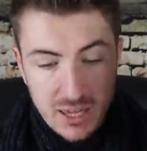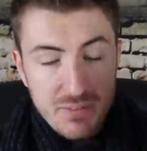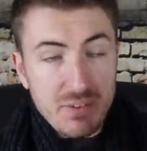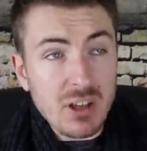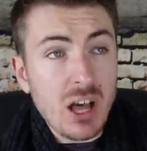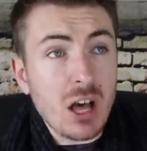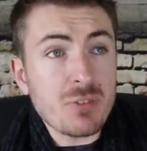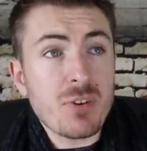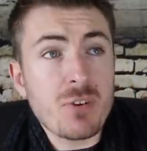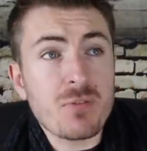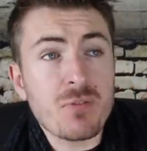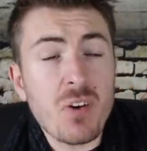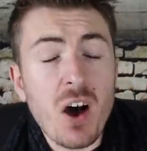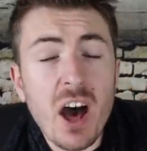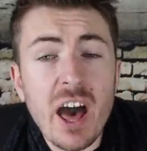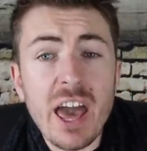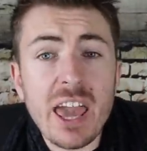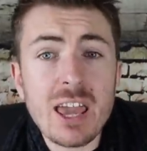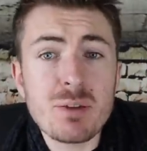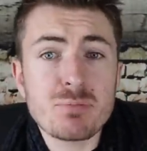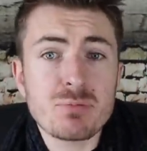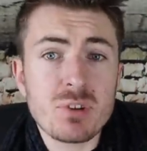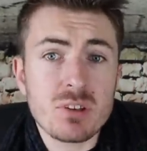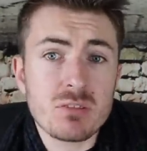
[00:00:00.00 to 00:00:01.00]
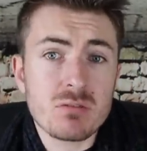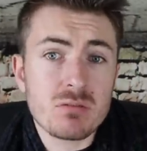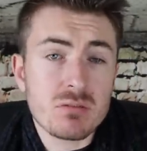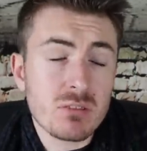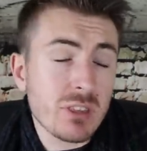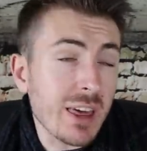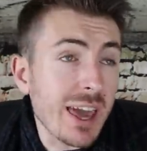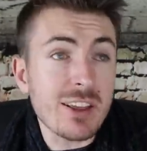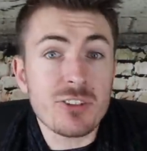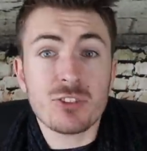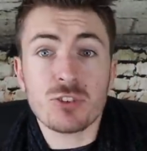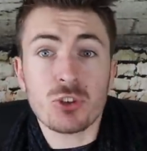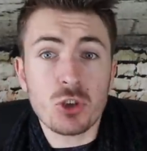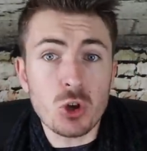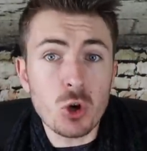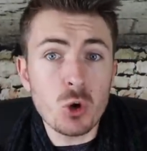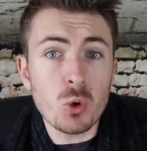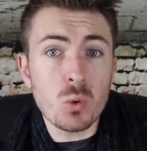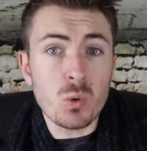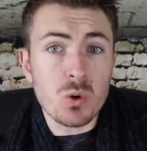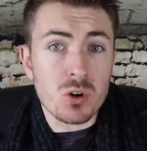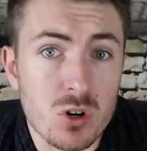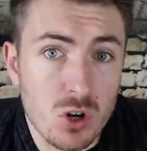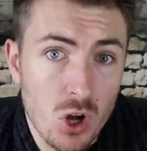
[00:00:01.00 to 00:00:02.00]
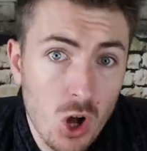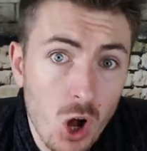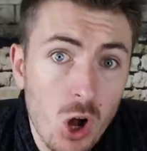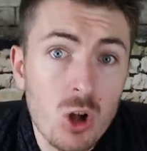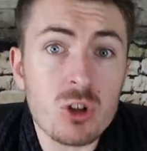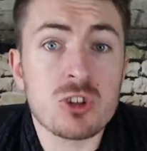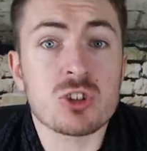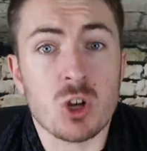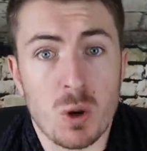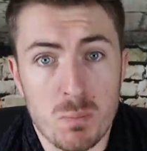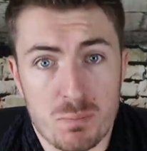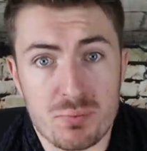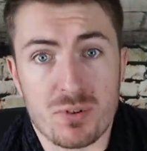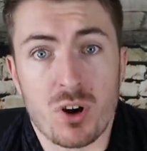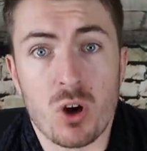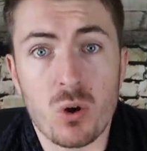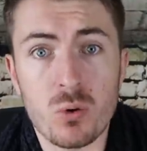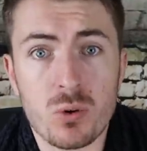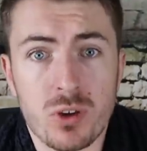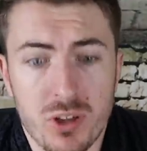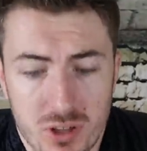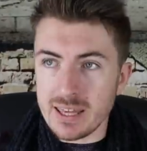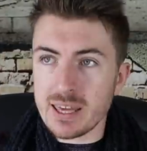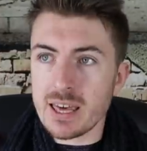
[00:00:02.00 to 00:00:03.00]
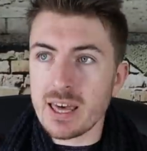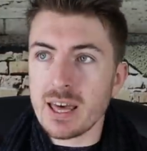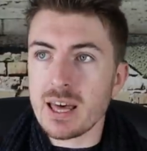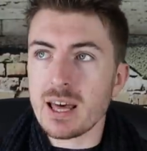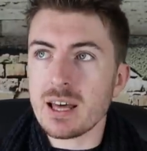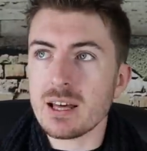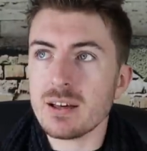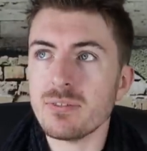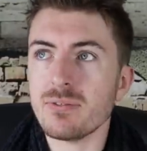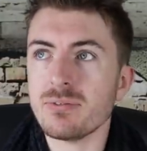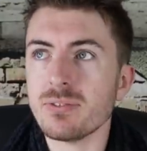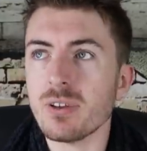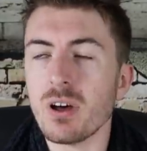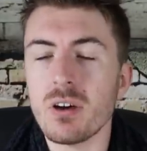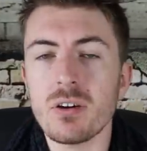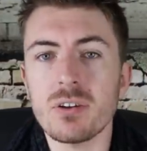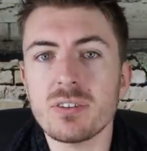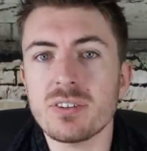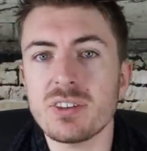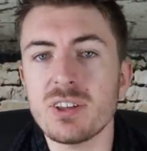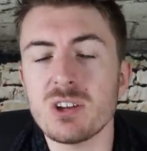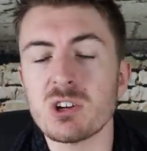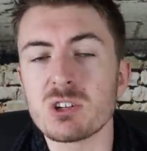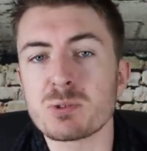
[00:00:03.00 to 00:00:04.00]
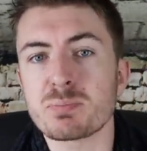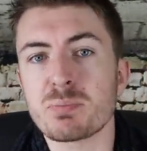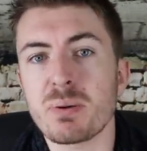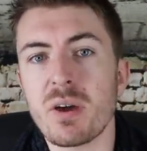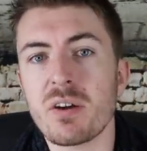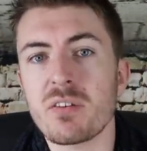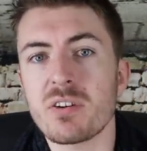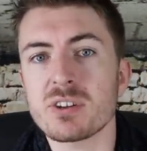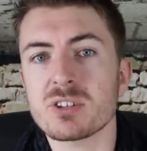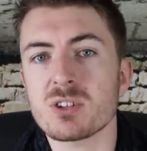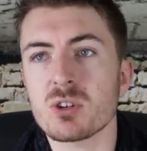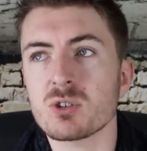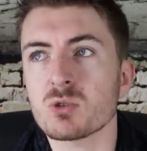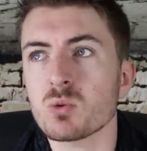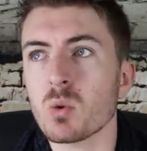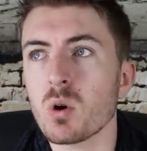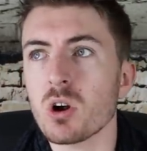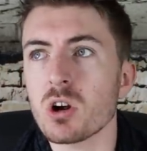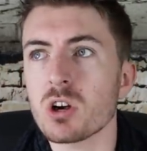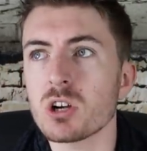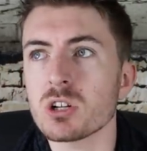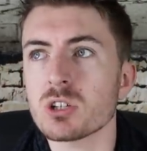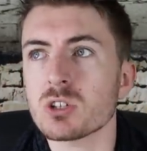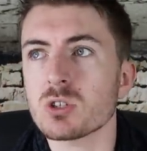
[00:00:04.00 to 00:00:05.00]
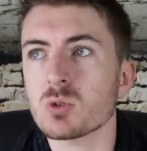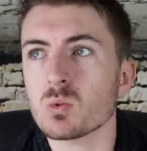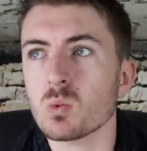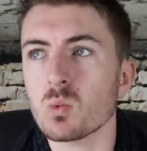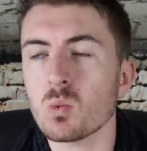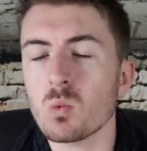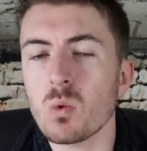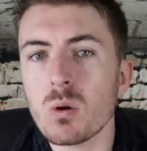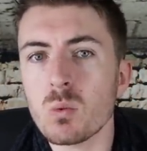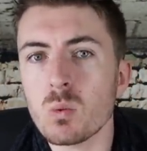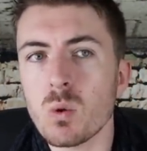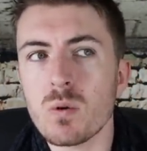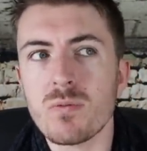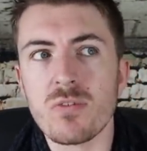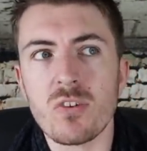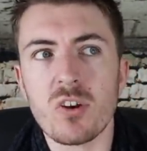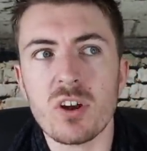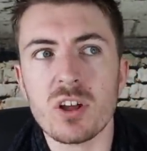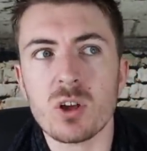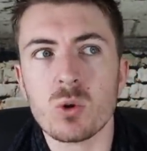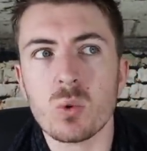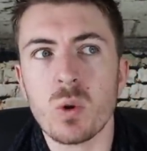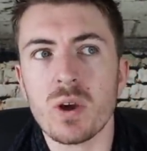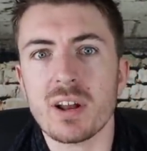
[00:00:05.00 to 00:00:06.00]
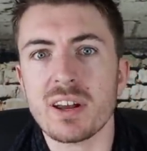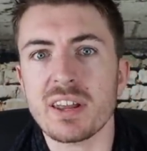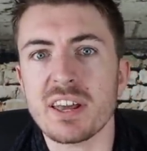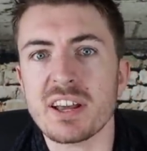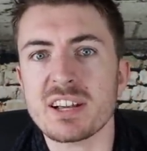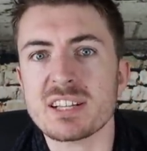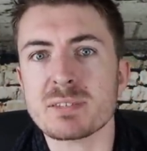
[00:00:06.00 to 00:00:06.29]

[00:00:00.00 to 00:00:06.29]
giving off a vibe that they too were also broke. Yeah, Florentino's Perez's words were very quickly